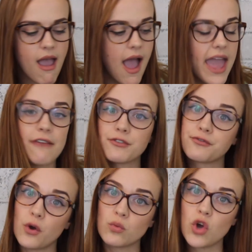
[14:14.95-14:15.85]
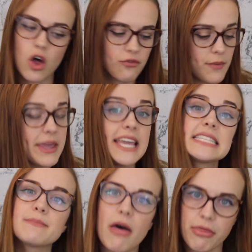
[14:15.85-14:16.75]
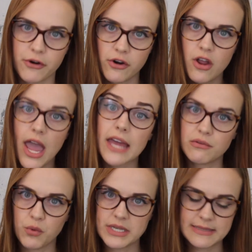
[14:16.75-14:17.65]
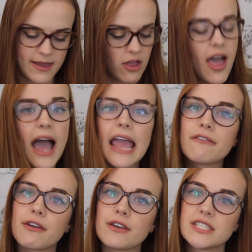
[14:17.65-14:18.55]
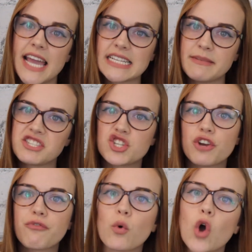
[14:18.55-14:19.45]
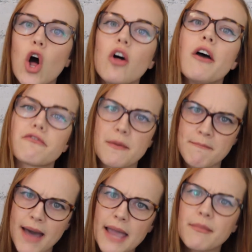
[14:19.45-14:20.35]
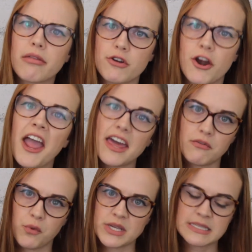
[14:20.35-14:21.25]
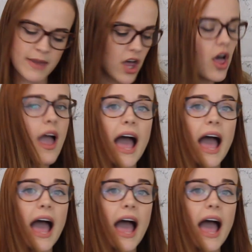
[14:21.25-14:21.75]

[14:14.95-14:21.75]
I have a phone call from his mother and a voicemail. I have a text message and a phone call from my mother and a voicemail.